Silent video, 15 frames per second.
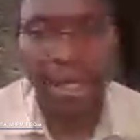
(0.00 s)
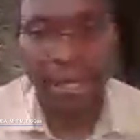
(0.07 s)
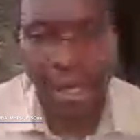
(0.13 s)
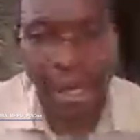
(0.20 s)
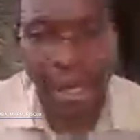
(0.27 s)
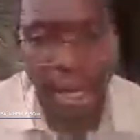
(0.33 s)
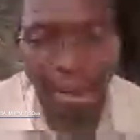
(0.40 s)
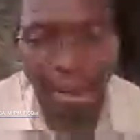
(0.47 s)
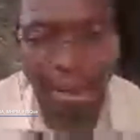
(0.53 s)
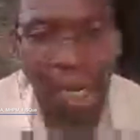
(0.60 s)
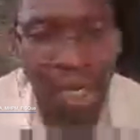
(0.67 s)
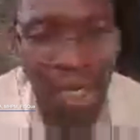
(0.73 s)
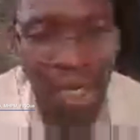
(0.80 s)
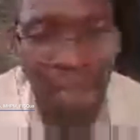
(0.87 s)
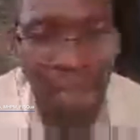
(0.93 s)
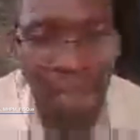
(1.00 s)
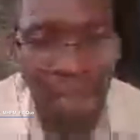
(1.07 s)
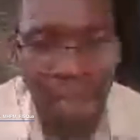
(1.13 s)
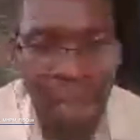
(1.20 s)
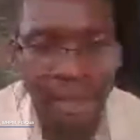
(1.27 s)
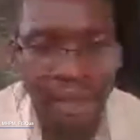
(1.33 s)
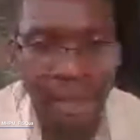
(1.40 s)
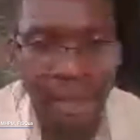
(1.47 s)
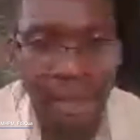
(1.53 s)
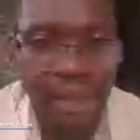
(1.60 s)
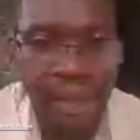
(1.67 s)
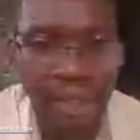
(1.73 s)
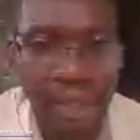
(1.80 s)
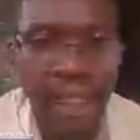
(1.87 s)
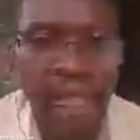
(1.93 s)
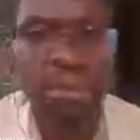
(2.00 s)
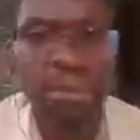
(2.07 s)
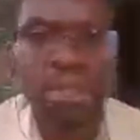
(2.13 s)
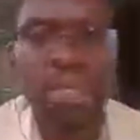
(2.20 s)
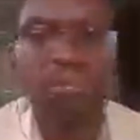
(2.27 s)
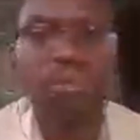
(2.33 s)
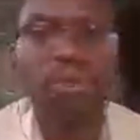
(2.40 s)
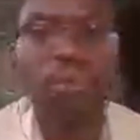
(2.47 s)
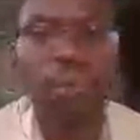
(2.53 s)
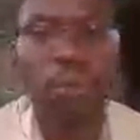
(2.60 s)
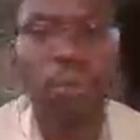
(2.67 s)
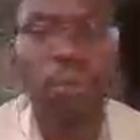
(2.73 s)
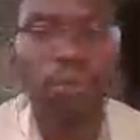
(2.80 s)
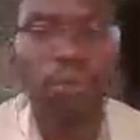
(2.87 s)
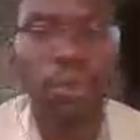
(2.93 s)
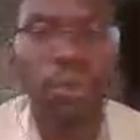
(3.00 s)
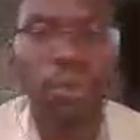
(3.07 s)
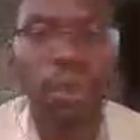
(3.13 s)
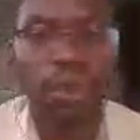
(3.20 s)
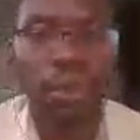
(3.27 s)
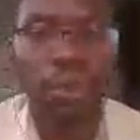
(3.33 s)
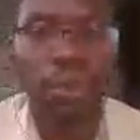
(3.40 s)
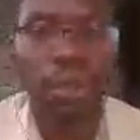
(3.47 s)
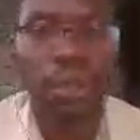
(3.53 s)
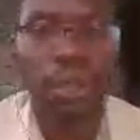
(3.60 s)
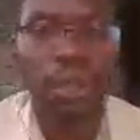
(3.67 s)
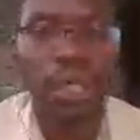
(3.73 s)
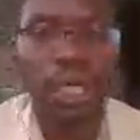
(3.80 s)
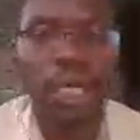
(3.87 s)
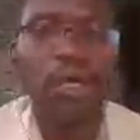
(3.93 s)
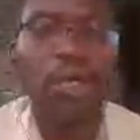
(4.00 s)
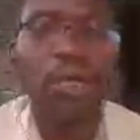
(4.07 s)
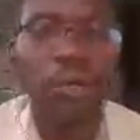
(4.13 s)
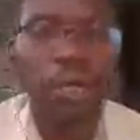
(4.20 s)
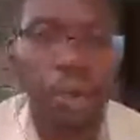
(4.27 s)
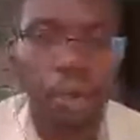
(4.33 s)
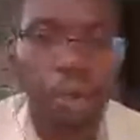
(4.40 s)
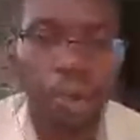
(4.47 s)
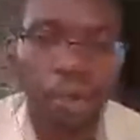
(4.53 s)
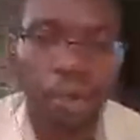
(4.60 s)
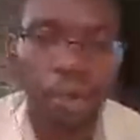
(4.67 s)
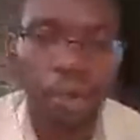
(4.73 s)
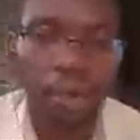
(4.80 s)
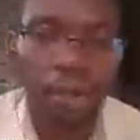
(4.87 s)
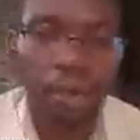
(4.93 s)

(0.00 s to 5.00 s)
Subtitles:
healthcare providers themselves too can also